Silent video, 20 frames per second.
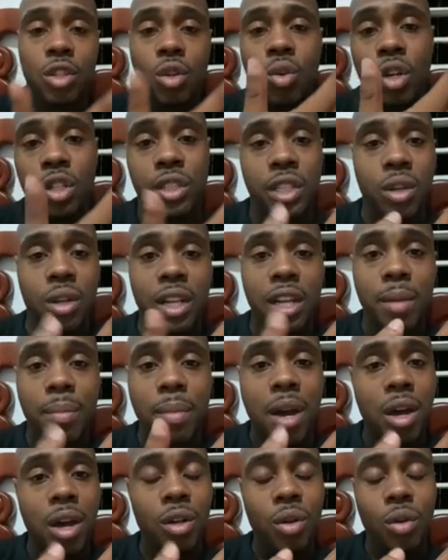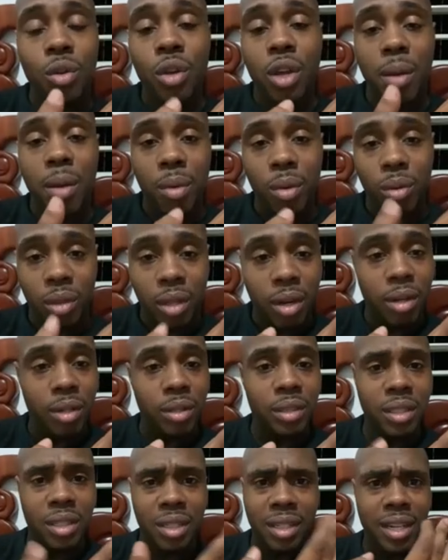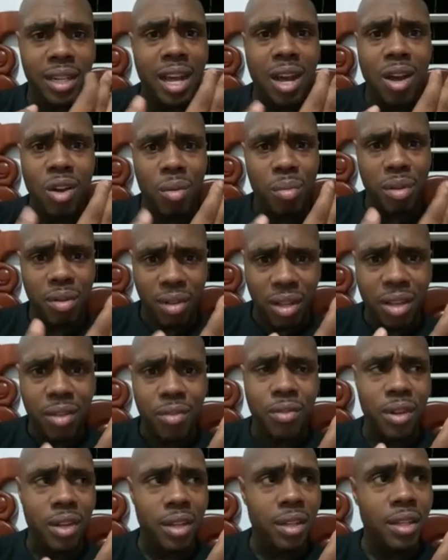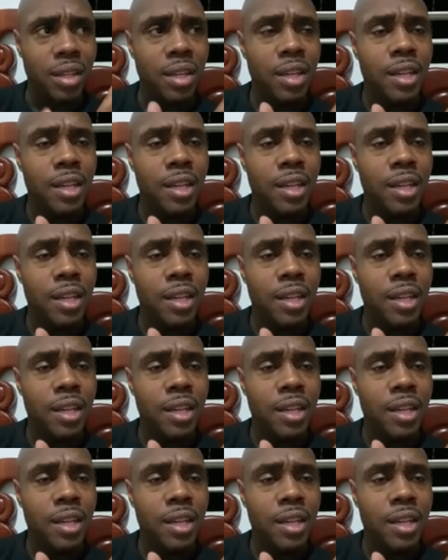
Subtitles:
Of course, you ain't gonna let them all know you come on Thursday because they all gonna be looking for you.